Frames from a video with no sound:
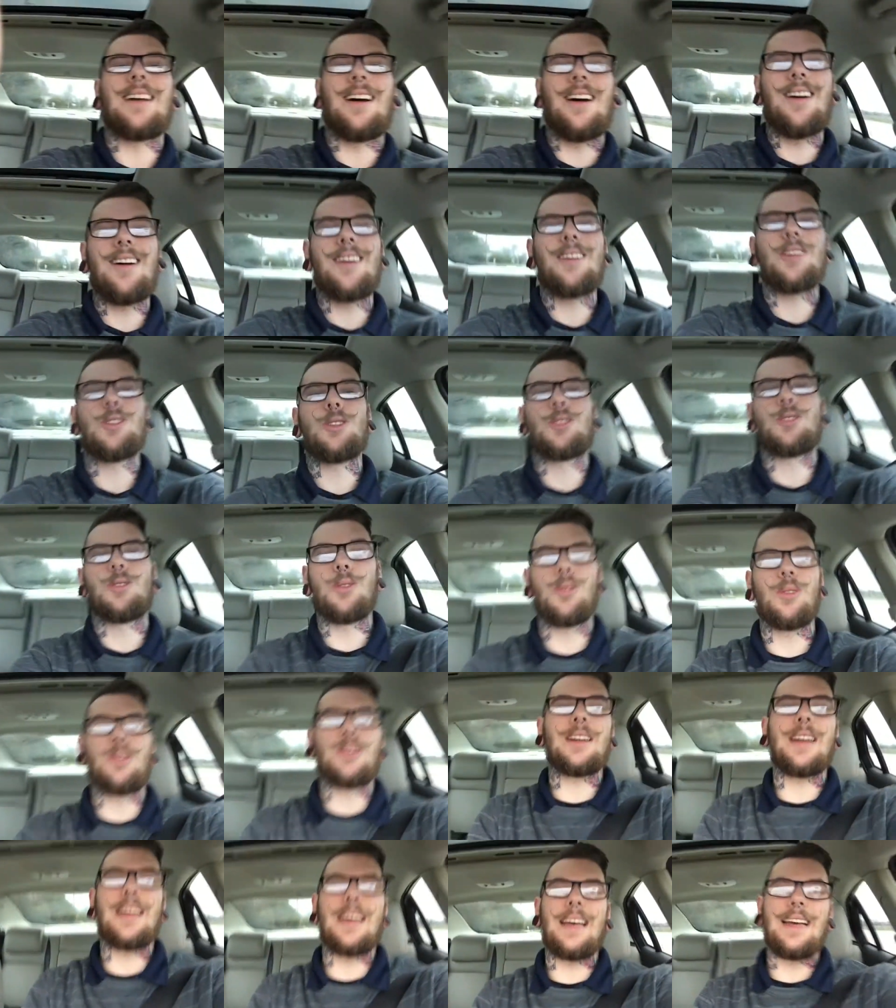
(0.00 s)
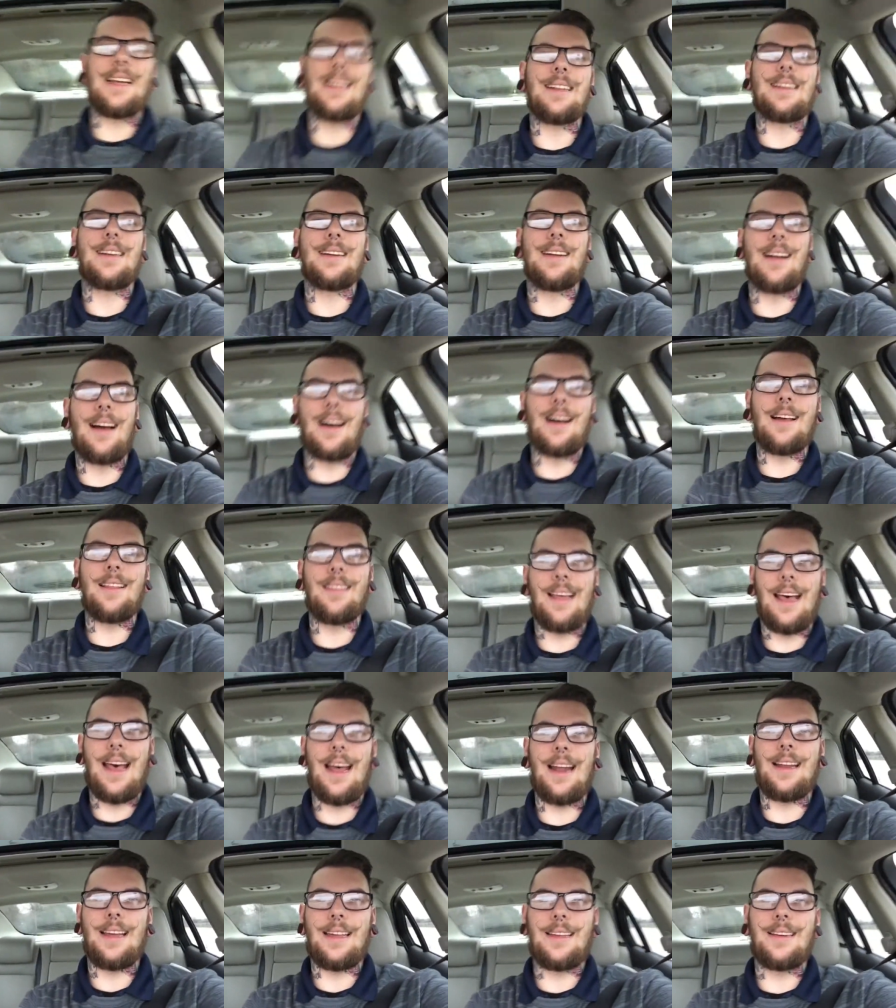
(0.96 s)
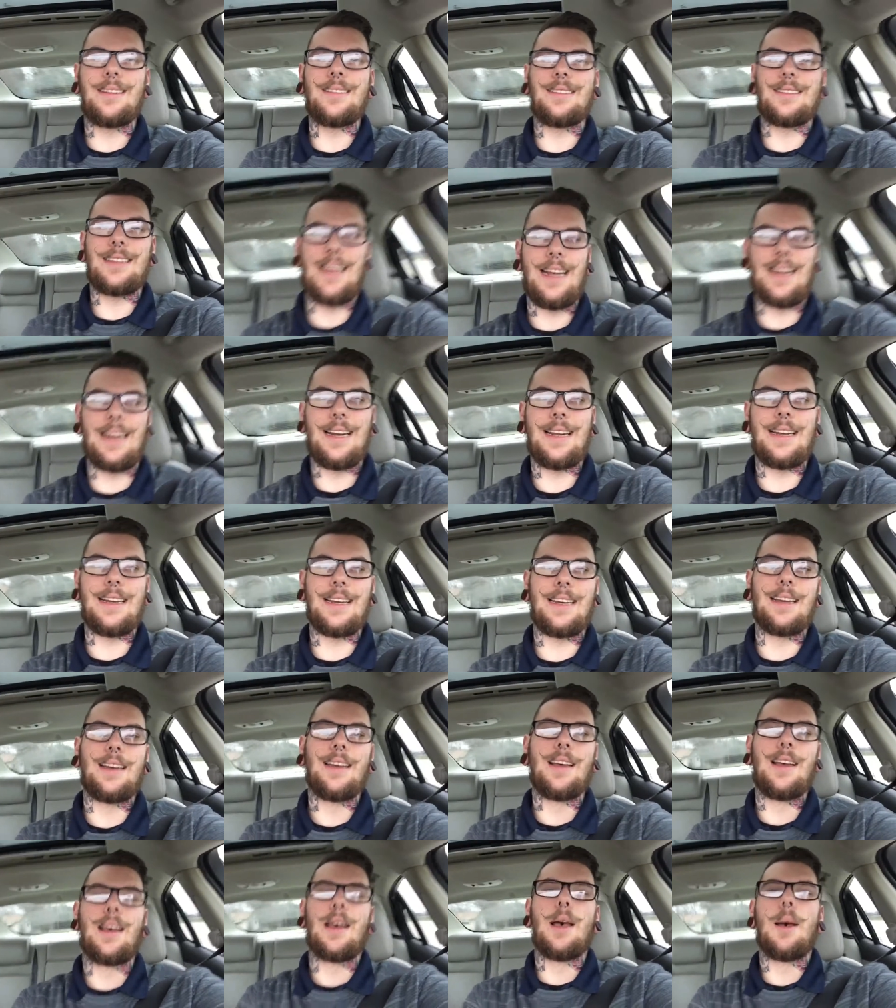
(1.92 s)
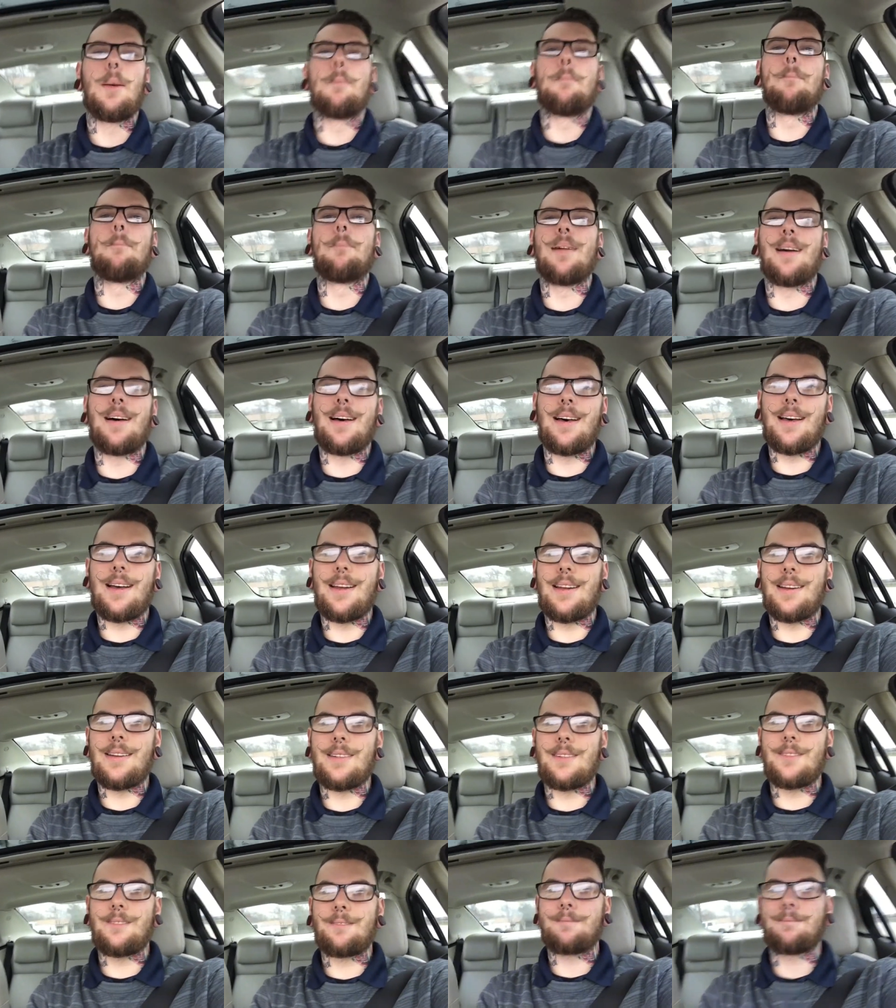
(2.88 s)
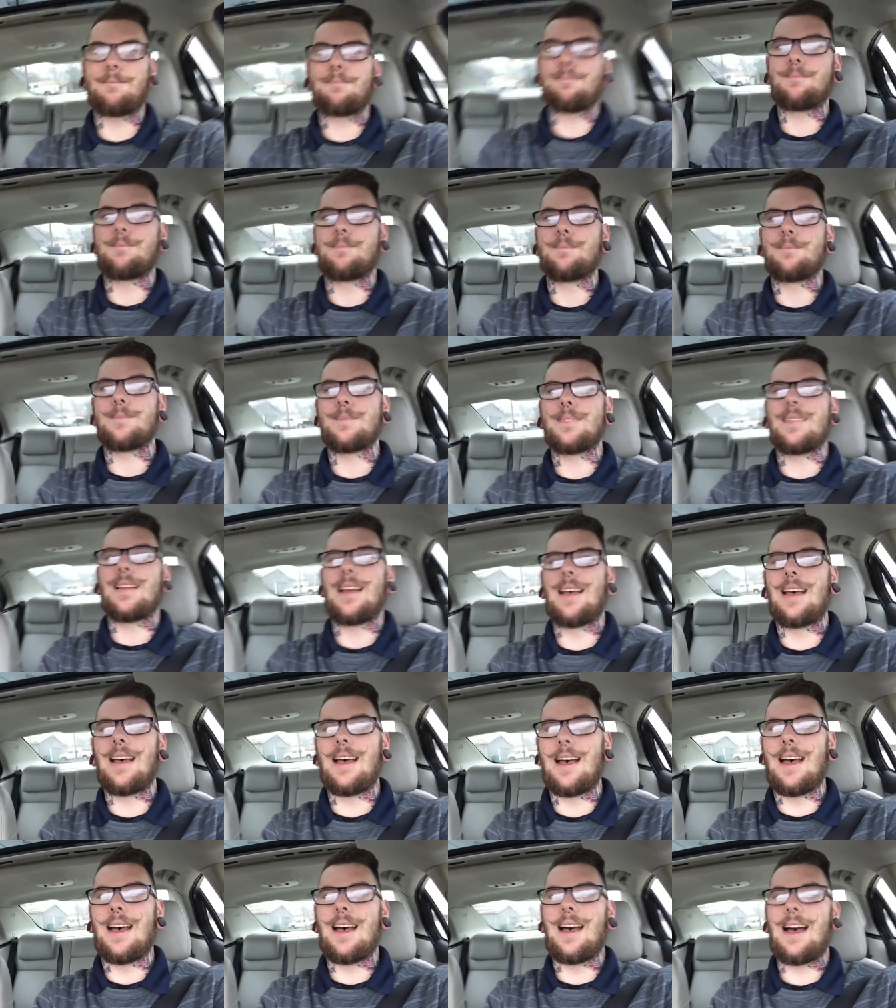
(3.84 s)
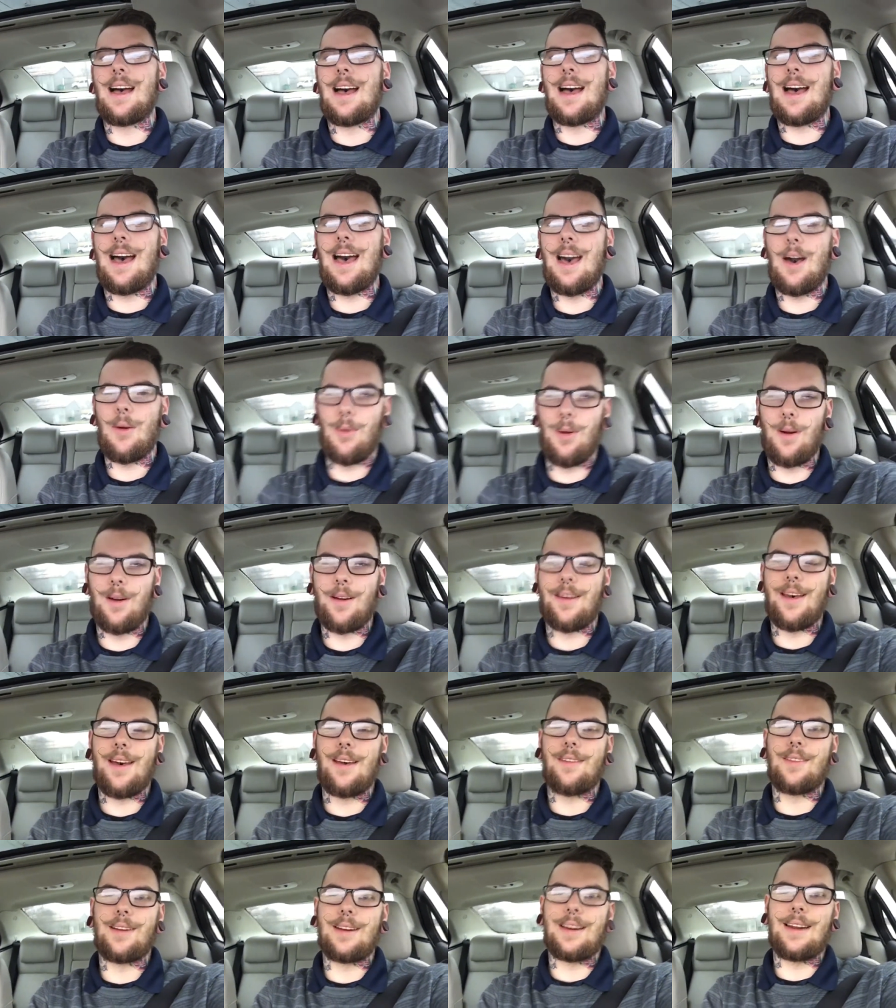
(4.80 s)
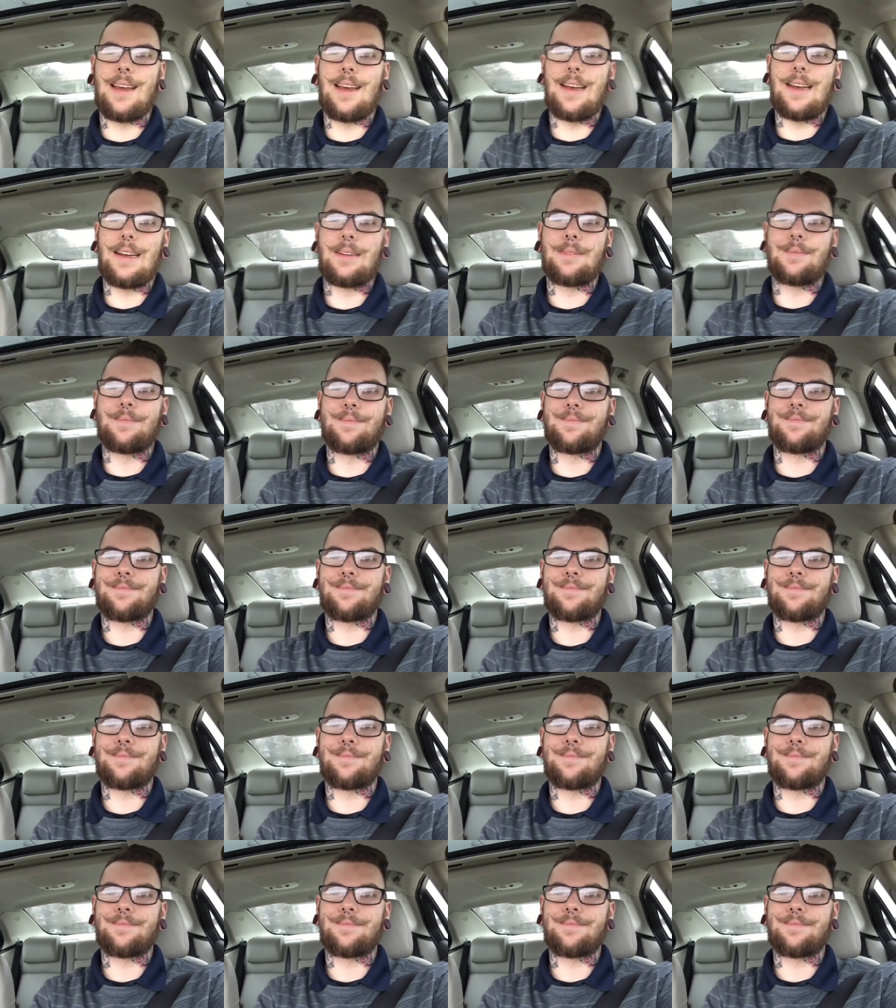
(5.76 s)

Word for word: are short and they're not that entertaining, but I work every day.